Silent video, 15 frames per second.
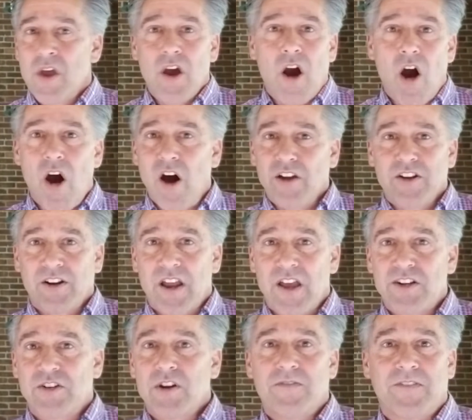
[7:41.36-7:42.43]
all your
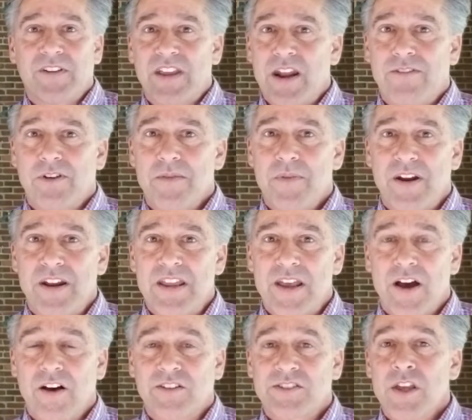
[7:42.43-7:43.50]
country, forget everybody
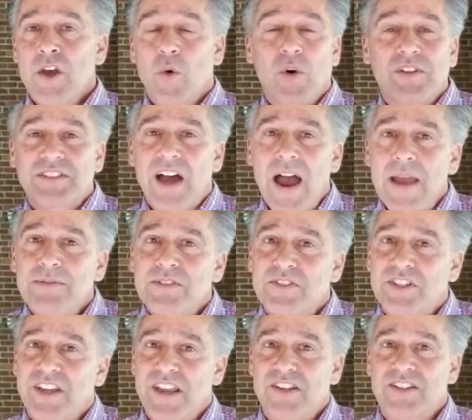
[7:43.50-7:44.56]
else. Well, times have
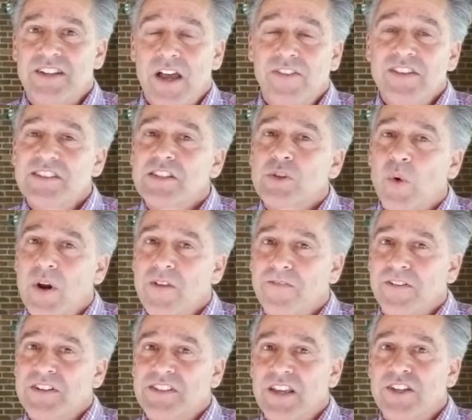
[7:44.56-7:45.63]
changed now. This is the
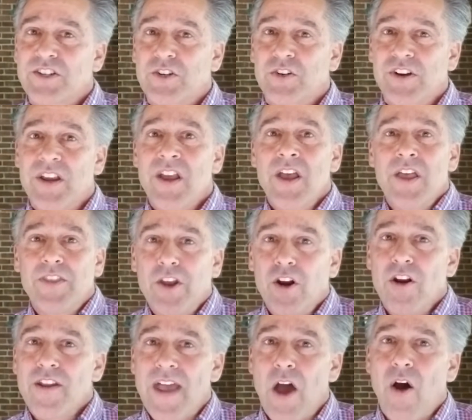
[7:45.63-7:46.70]
21st century. There
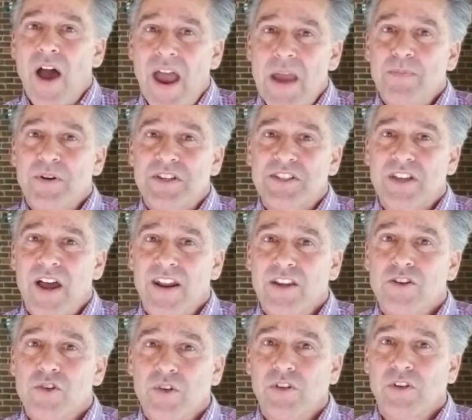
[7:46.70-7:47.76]
are now hypersonic
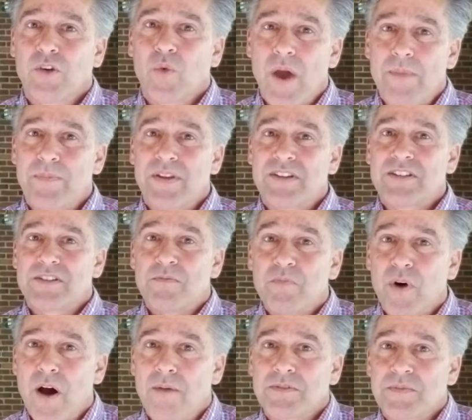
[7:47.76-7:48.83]
nuclear weapons and
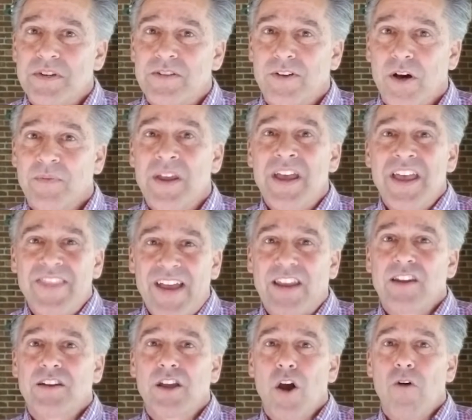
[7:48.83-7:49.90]
bombs being developed that
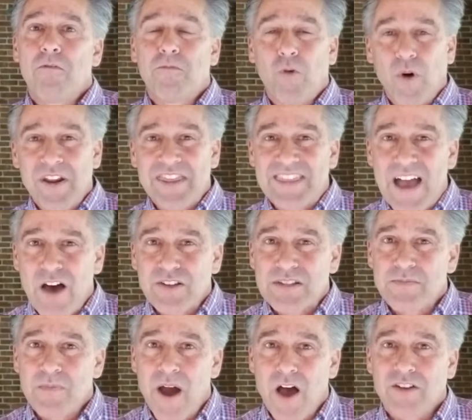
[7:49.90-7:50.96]
can go 4,000
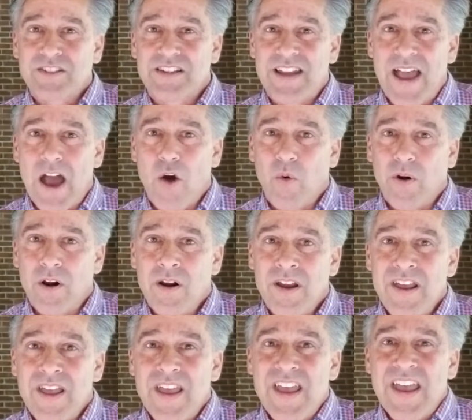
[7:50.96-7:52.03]
miles an hour.
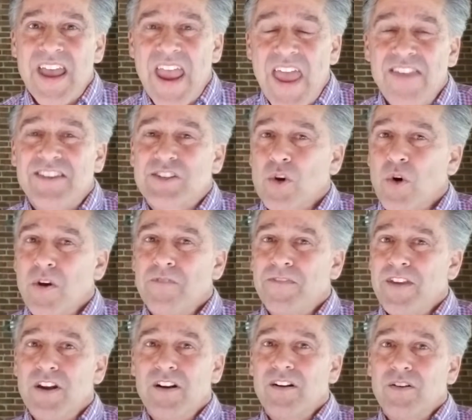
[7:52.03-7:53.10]
And so if
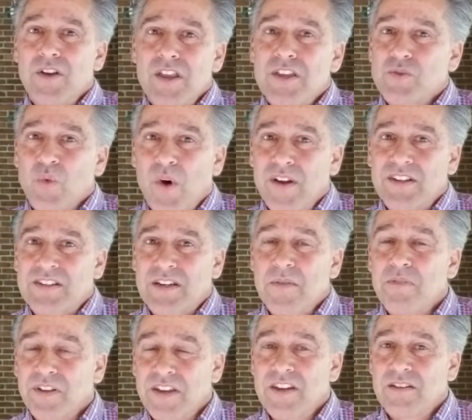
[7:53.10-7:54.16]
there is one
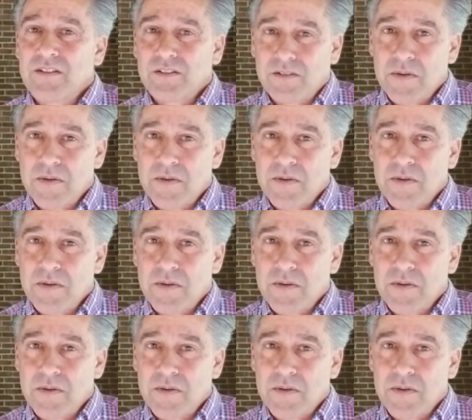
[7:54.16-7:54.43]
completed